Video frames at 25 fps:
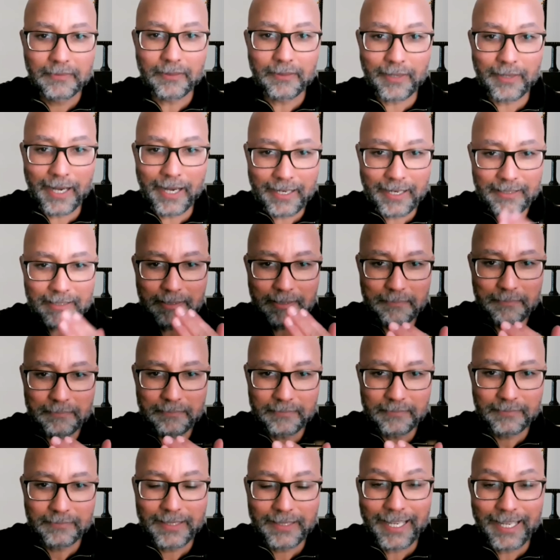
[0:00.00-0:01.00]
rank
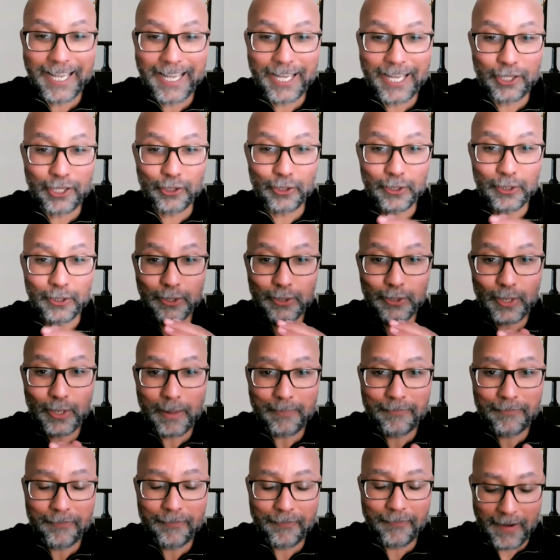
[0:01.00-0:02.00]
them, and your
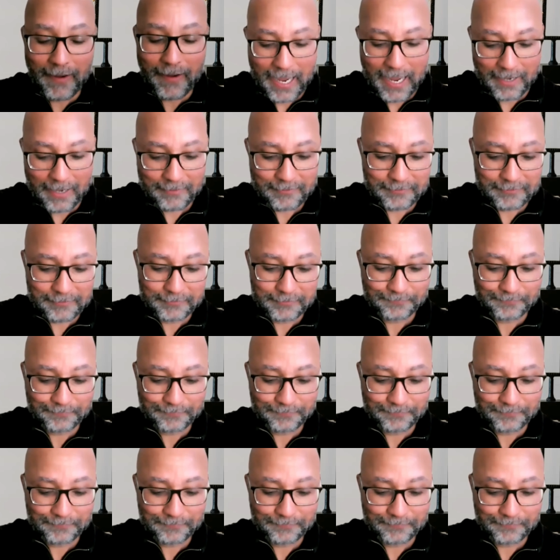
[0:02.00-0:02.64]
top 5